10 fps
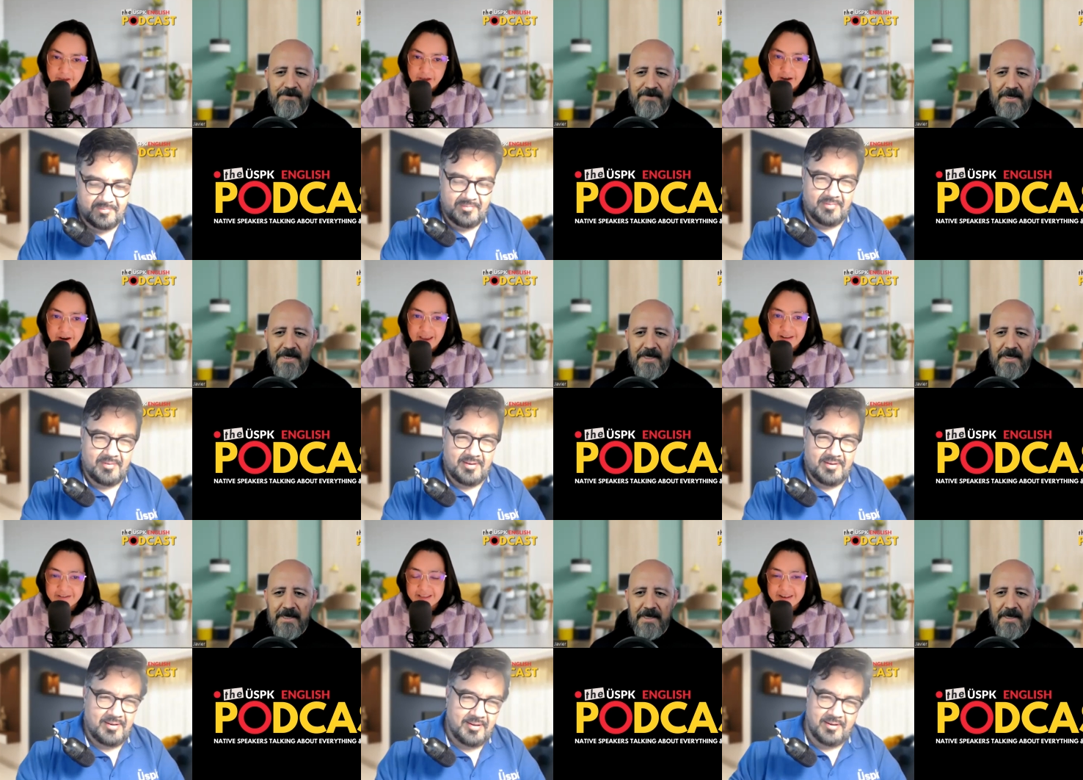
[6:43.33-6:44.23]
Speaker 1: All
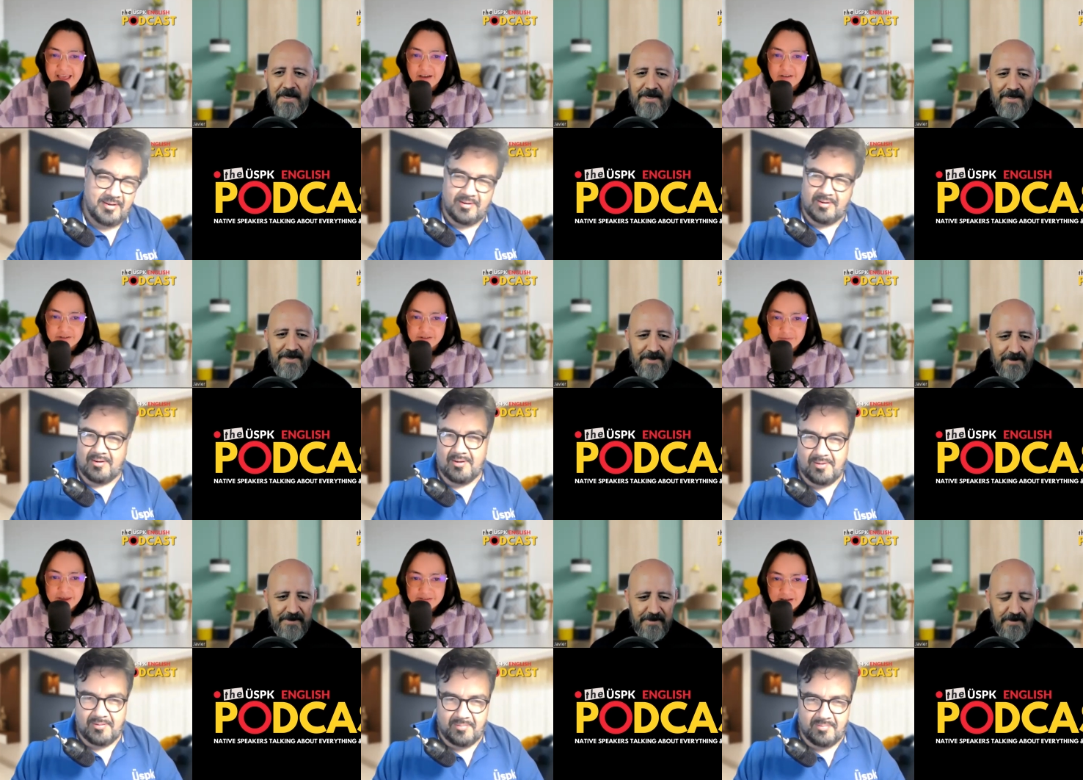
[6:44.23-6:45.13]
right. Now, to
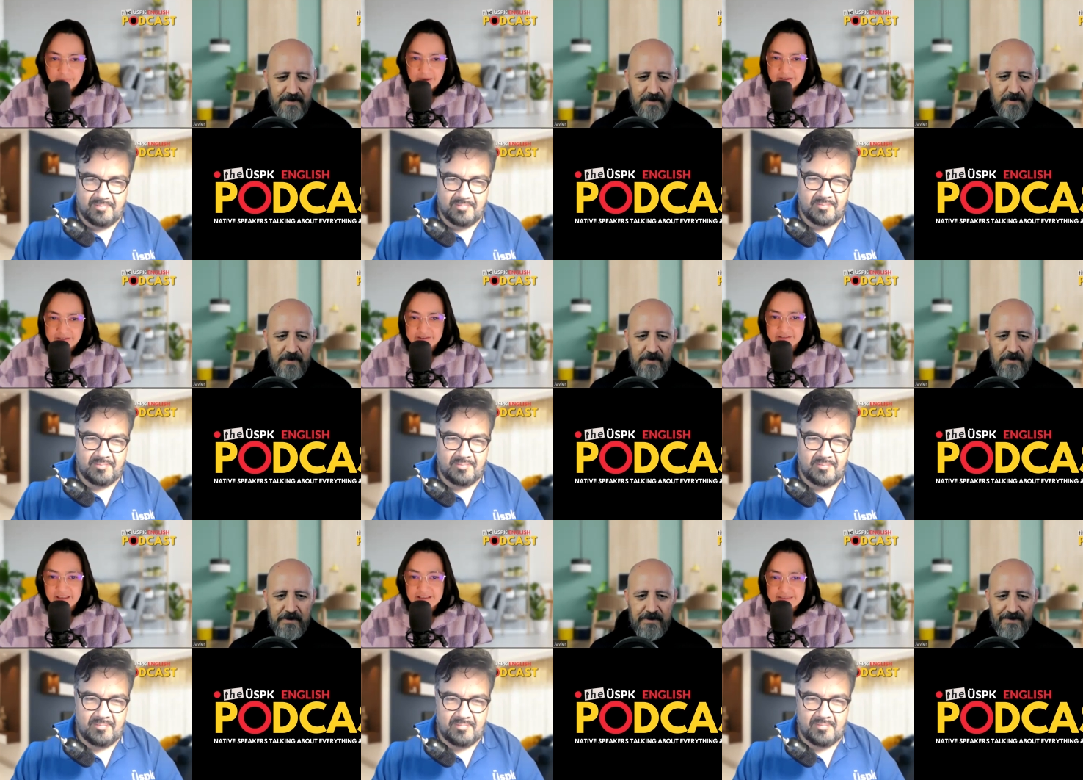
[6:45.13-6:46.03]
the main topic.
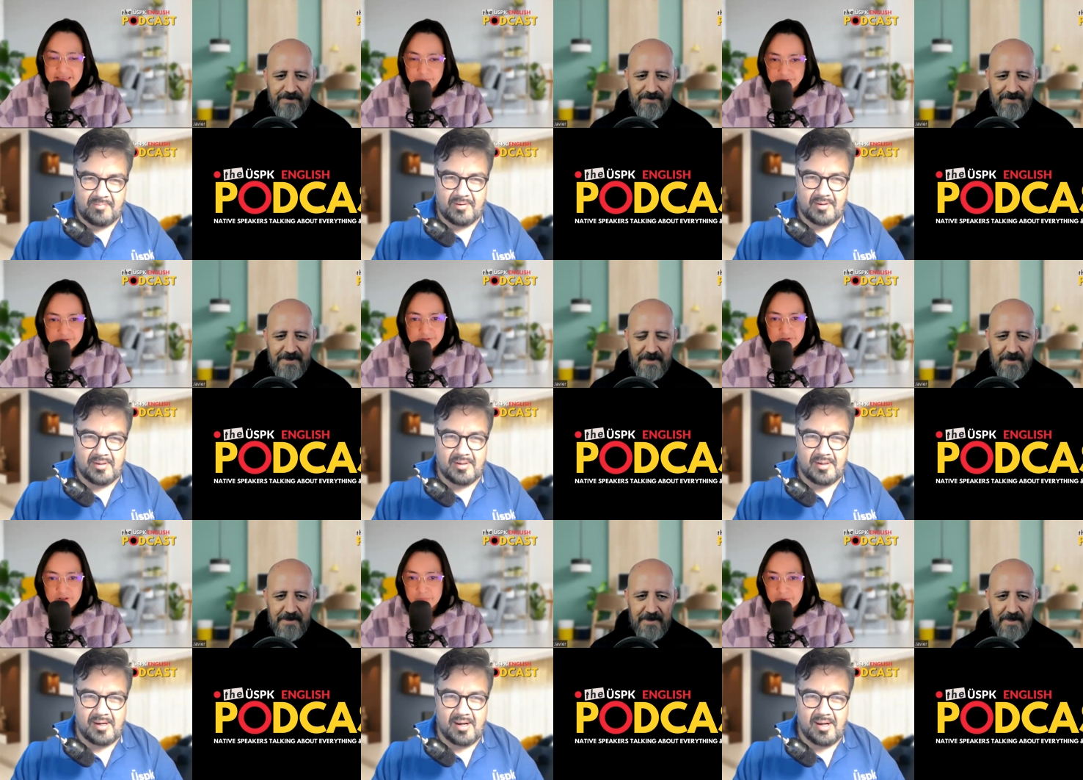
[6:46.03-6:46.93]
Today's episode
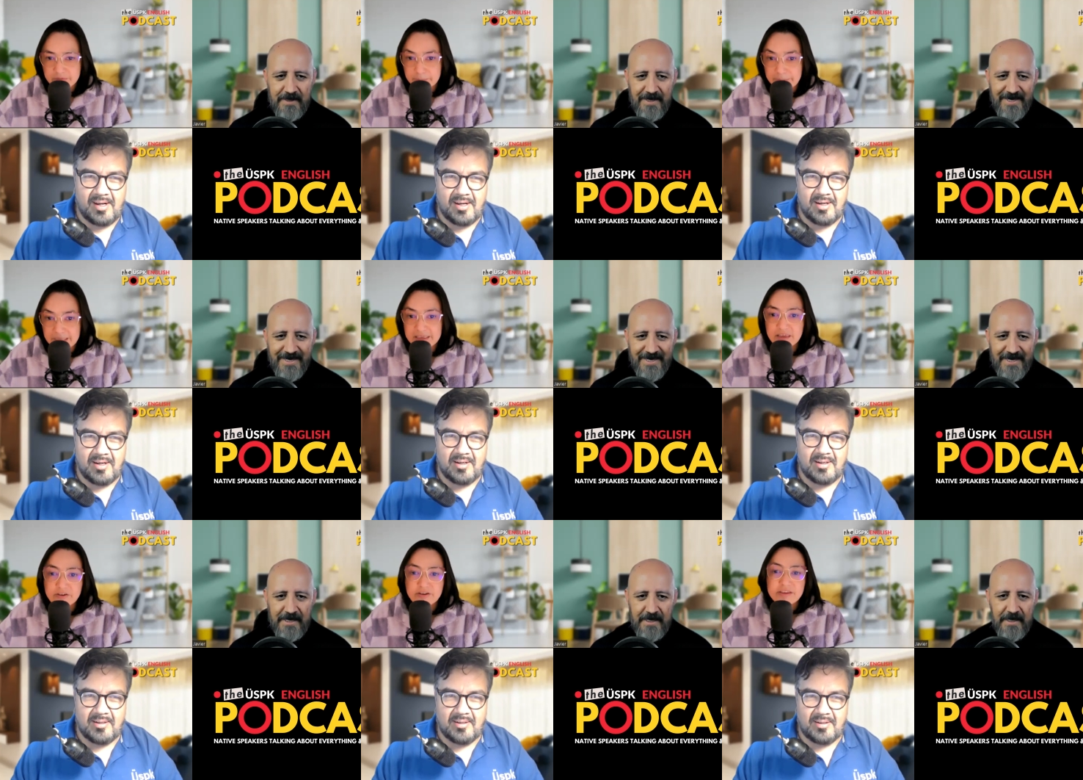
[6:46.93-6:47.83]
is all about
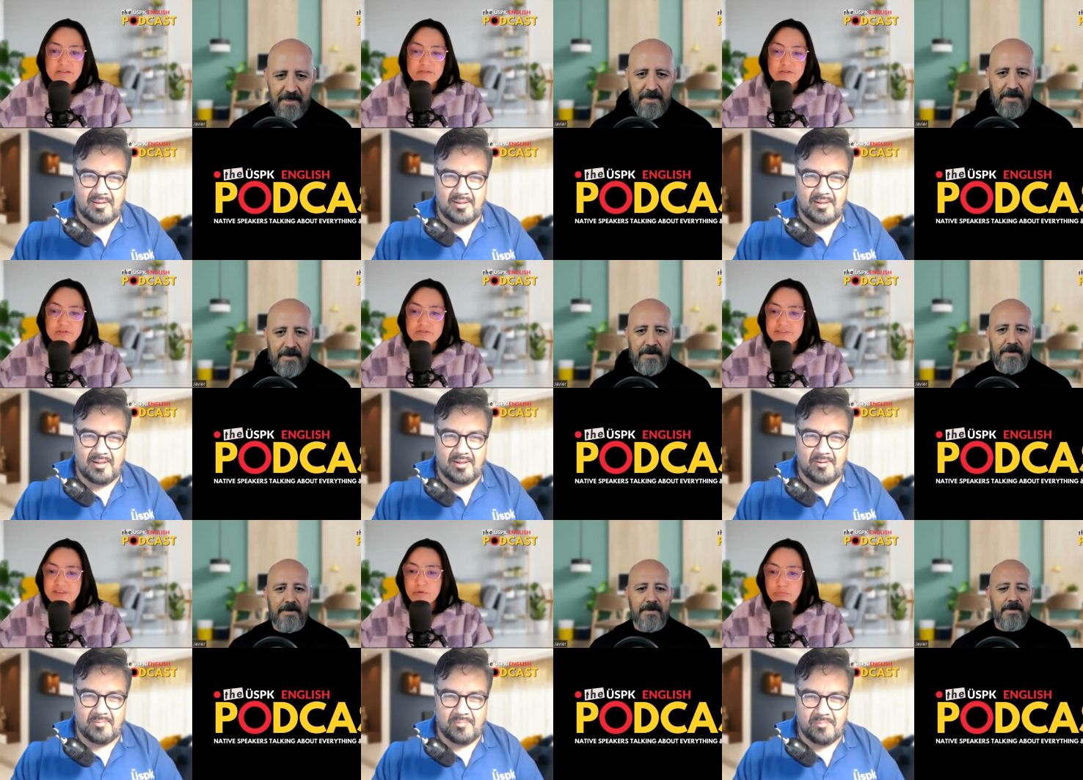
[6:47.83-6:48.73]
making your English
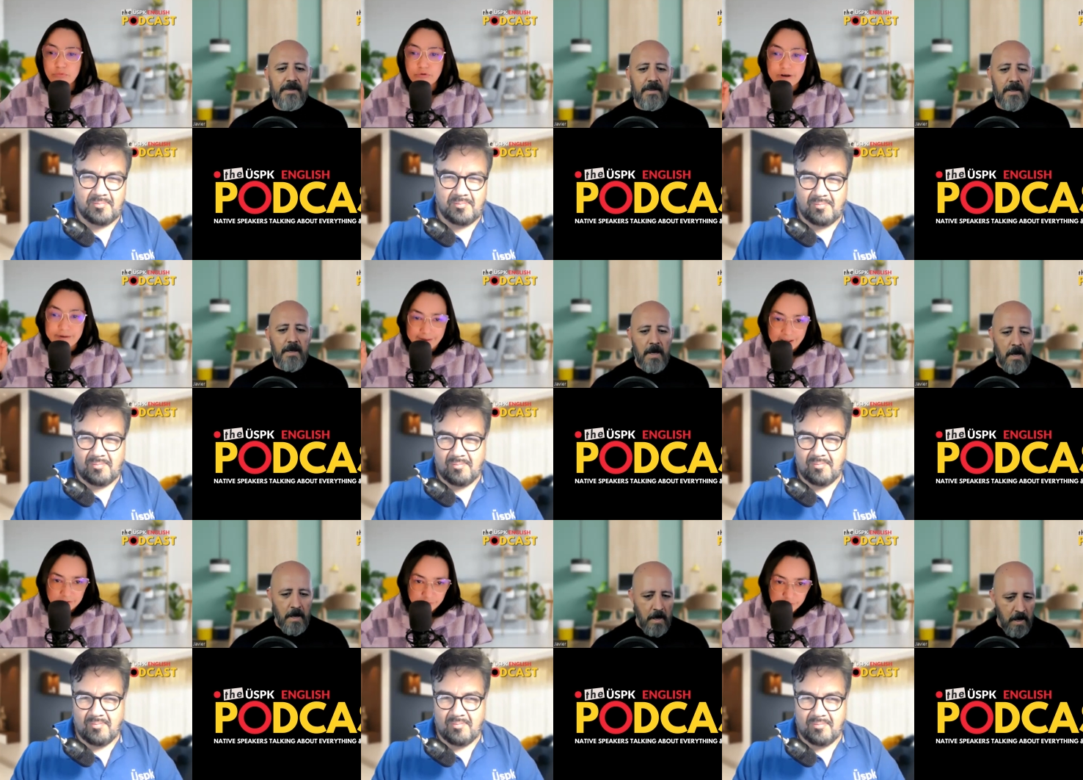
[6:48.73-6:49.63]
sound more
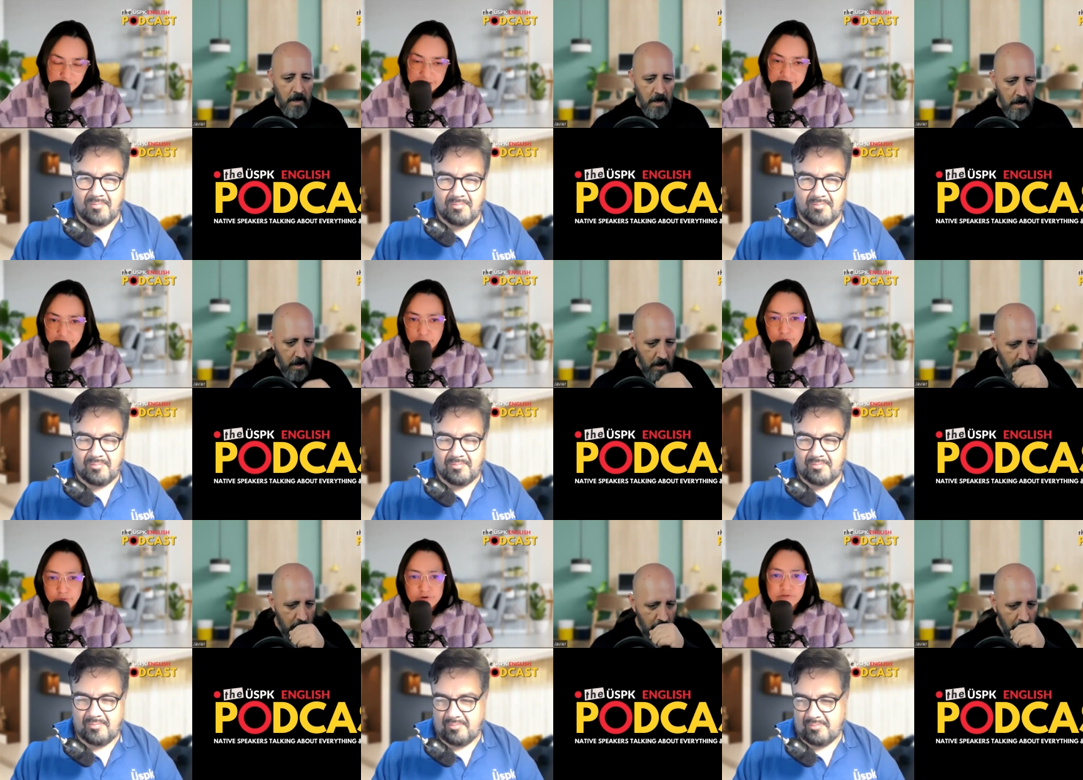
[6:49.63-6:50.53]
natural and, of
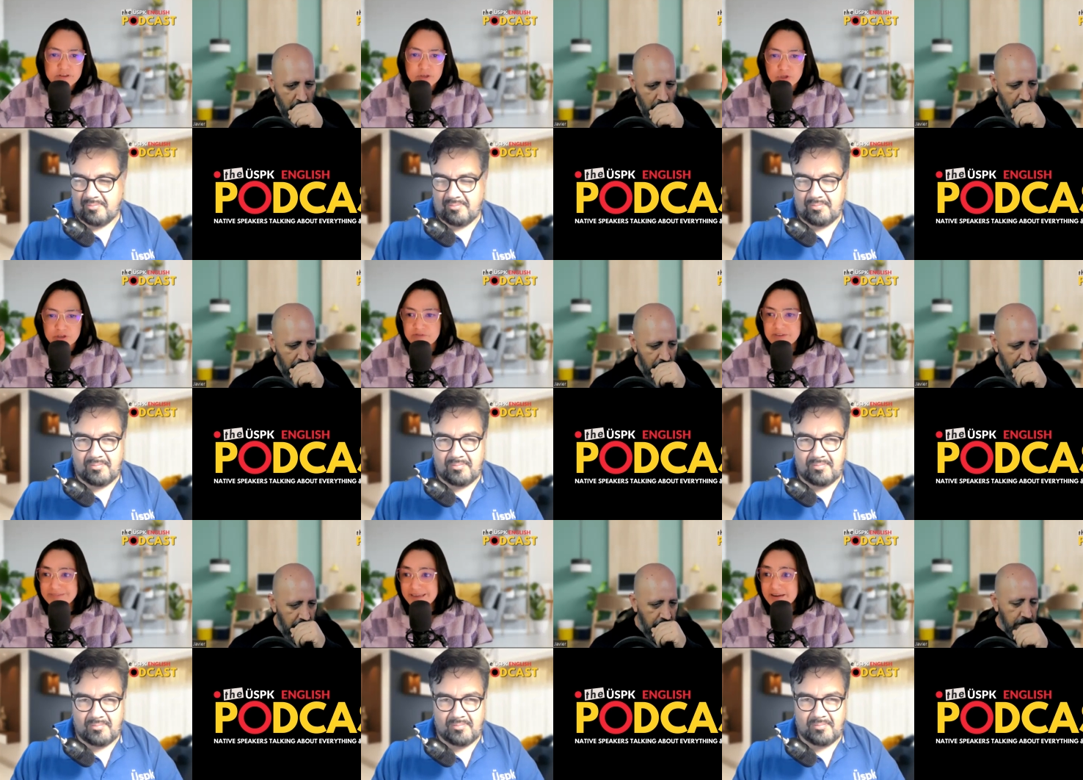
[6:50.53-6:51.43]
course,
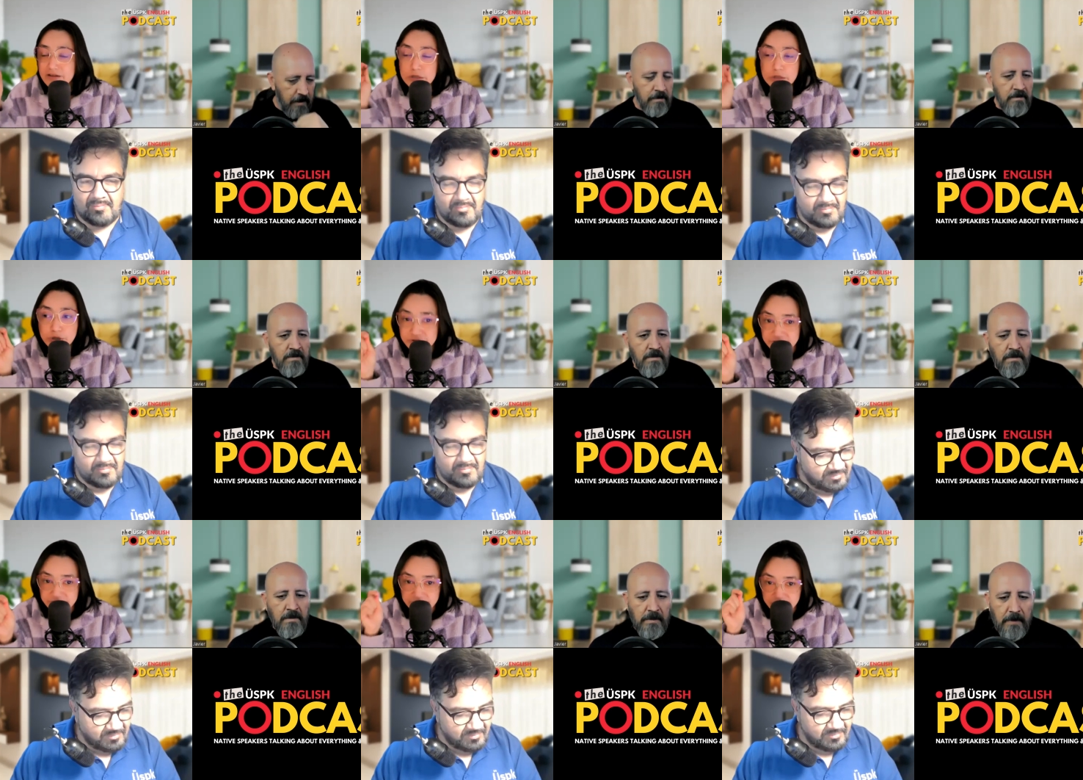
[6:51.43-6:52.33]
achieving that
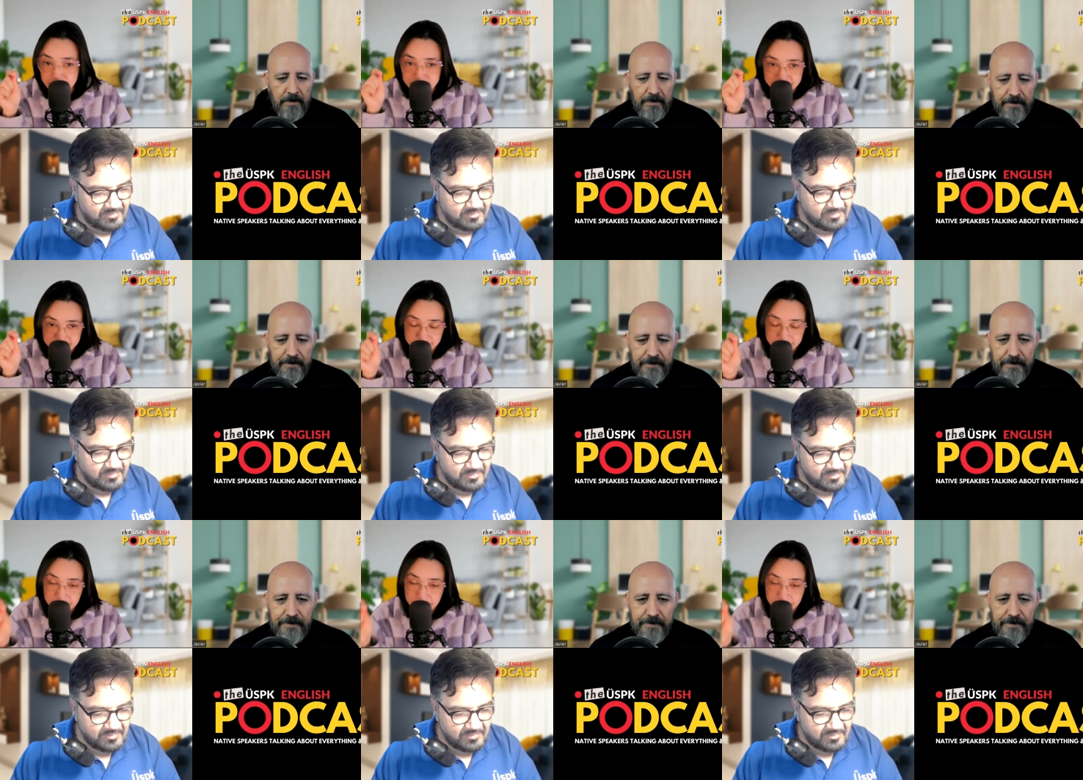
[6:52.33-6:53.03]
elusive fluency.